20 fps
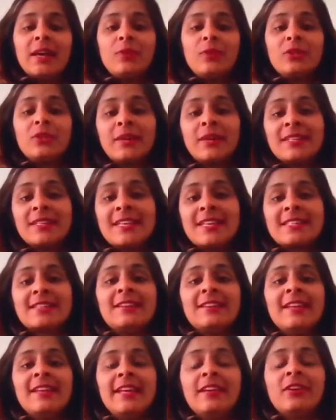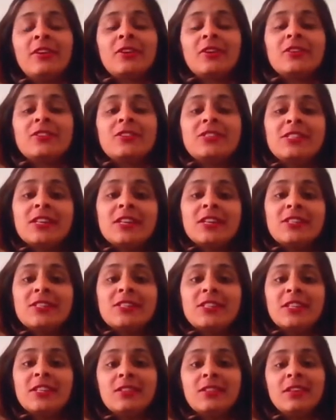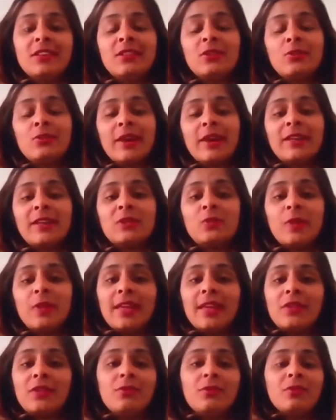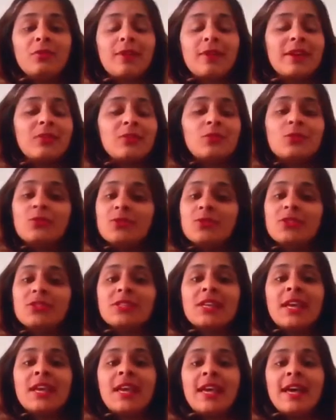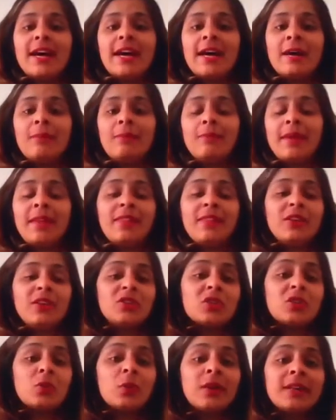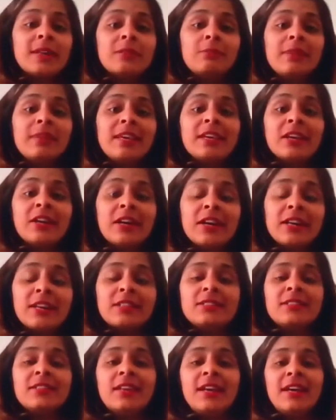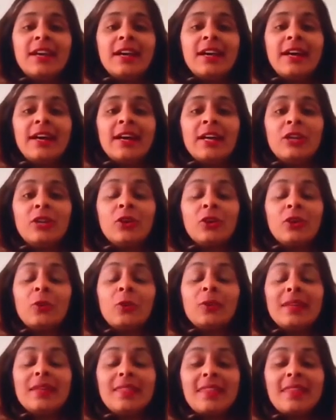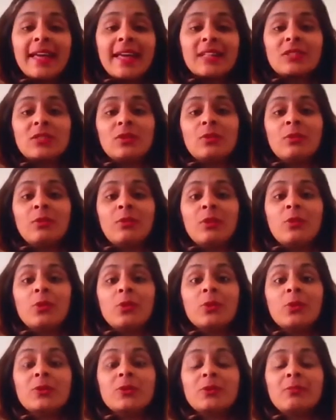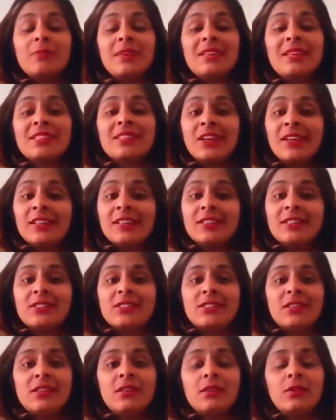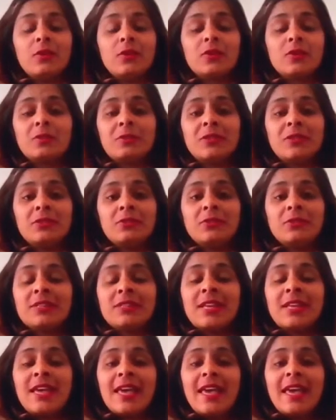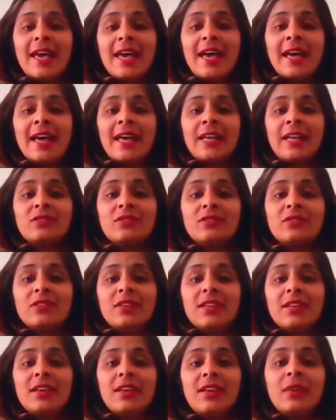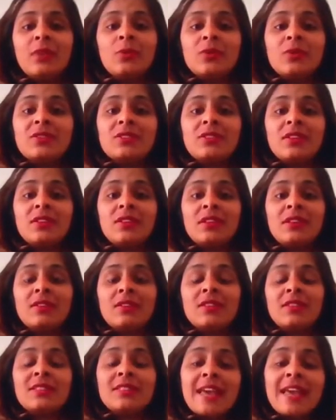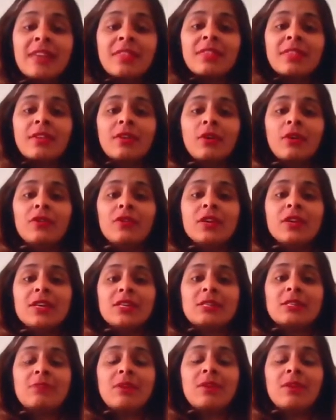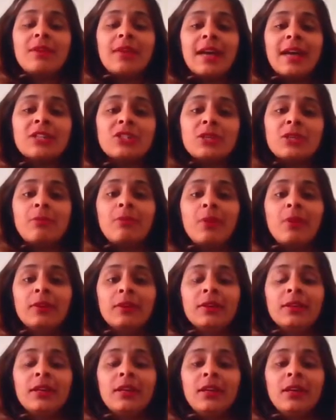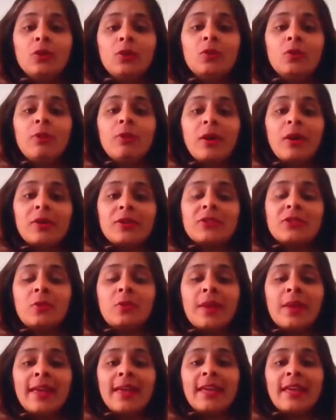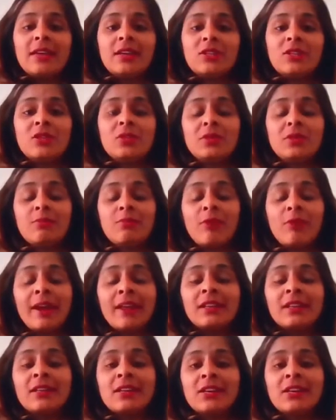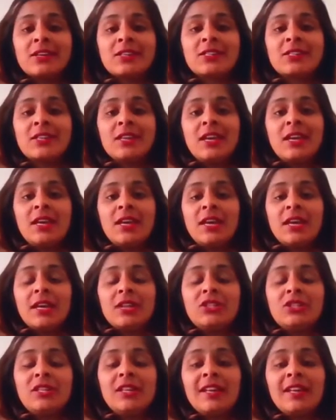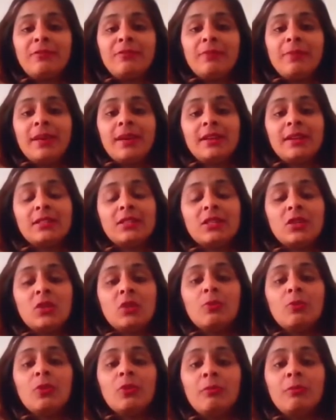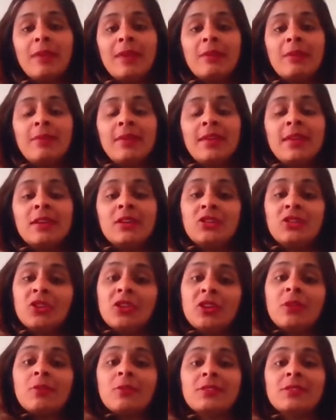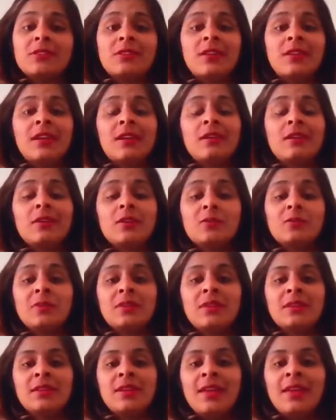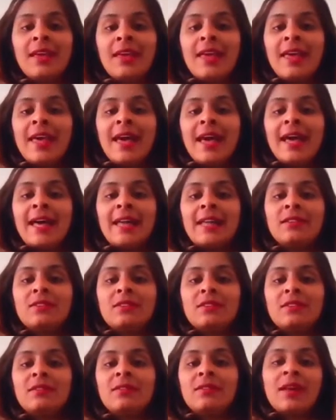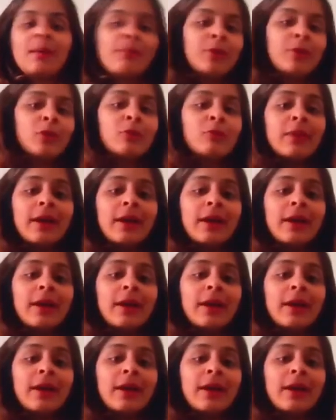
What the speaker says: And we tried to escalate our concerns in the right way, through the right routes, and they just weren't being heard. And not only that, but we were also being silenced in our hospitals. And it was the death of Nurse Mary Adjiapong who passed away. She was a pregnant nurse, and she left behind her newborn baby, her two-year-old son, and her husband. And that